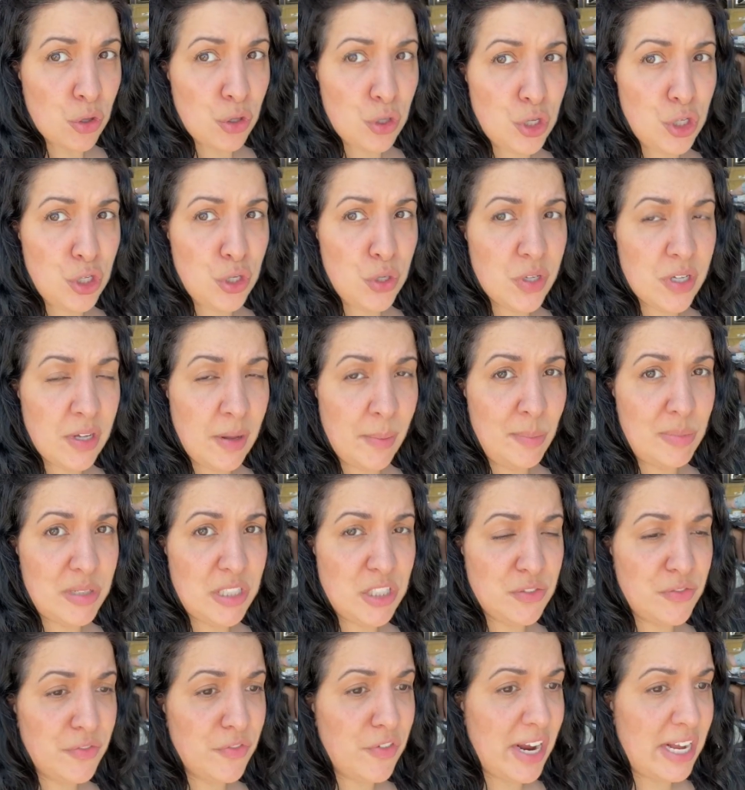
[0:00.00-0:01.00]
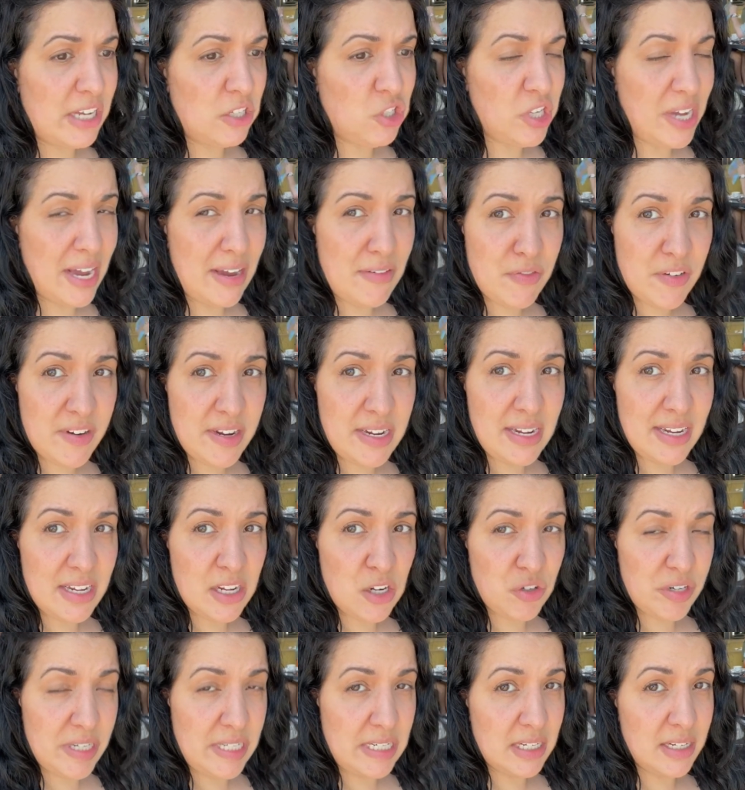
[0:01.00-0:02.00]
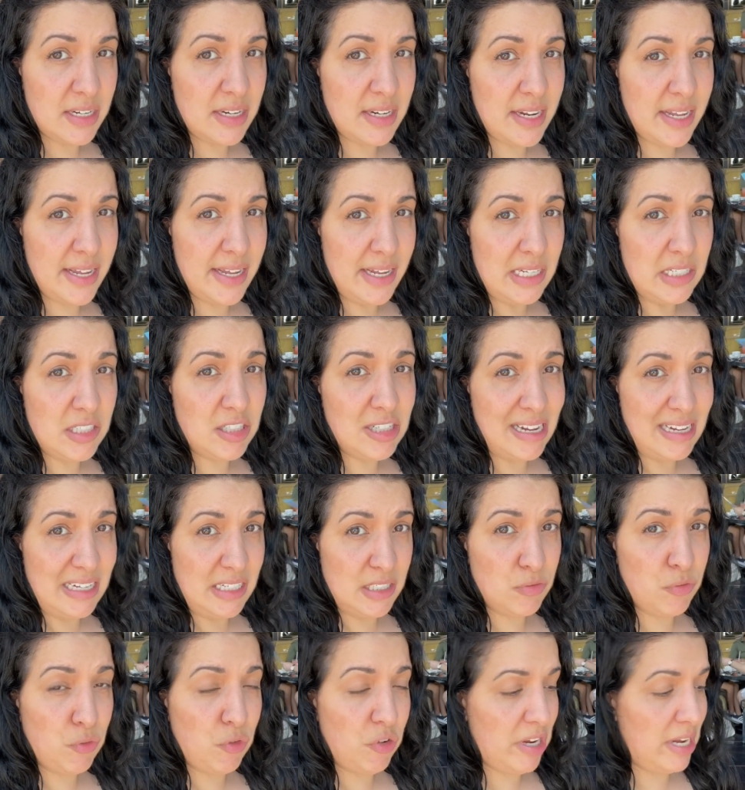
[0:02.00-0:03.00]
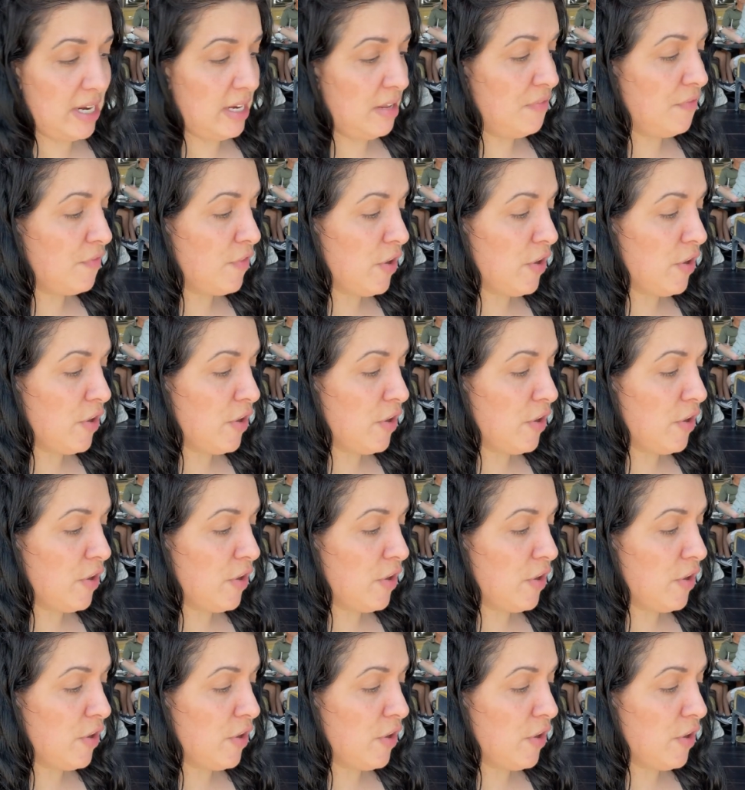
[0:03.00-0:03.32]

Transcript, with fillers: The cucumber's fresh. Every ingredient in here tastes really